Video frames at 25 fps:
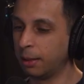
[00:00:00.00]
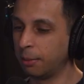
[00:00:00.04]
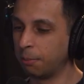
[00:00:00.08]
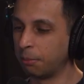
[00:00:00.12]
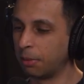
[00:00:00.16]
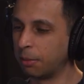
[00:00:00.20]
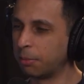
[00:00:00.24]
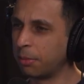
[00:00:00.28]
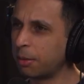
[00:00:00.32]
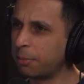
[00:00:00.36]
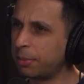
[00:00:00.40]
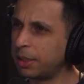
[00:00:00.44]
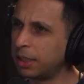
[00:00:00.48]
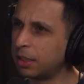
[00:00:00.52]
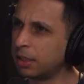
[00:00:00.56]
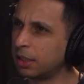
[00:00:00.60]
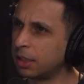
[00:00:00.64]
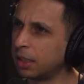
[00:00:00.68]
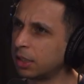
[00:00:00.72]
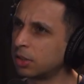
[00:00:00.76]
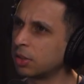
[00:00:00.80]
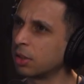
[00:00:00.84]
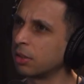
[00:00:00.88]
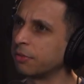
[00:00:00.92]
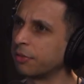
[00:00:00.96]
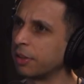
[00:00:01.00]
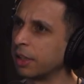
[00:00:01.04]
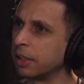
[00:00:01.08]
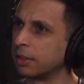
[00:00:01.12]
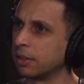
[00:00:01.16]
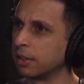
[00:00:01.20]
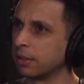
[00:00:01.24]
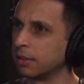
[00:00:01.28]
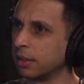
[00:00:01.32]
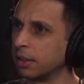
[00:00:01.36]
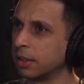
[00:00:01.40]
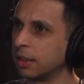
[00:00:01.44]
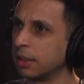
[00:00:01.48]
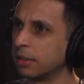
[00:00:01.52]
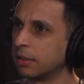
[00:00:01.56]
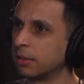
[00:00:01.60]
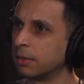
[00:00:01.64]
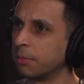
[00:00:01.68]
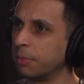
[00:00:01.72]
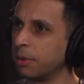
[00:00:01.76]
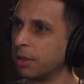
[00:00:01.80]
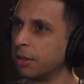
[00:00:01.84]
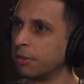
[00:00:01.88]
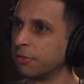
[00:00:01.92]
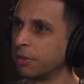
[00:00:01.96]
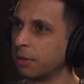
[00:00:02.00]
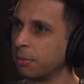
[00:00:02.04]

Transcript: But maybe in the initial phases, there is a bit of